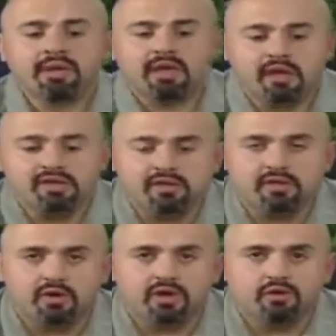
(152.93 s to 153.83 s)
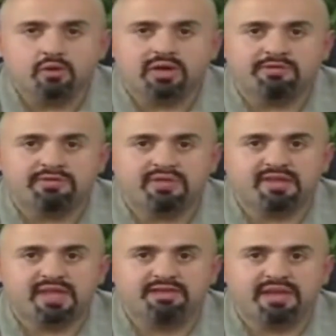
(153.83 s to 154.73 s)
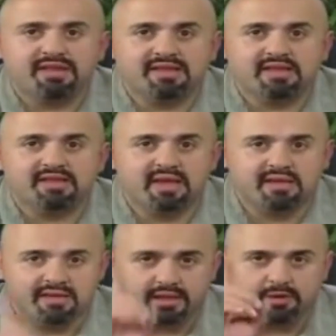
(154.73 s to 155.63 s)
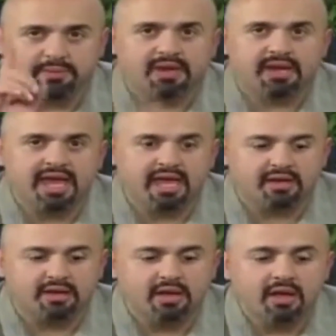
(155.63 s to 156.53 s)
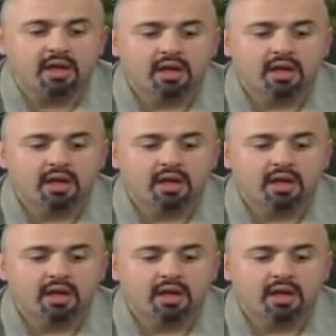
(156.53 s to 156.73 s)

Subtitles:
because in Surah 2157 it says this. Let me repeat it again.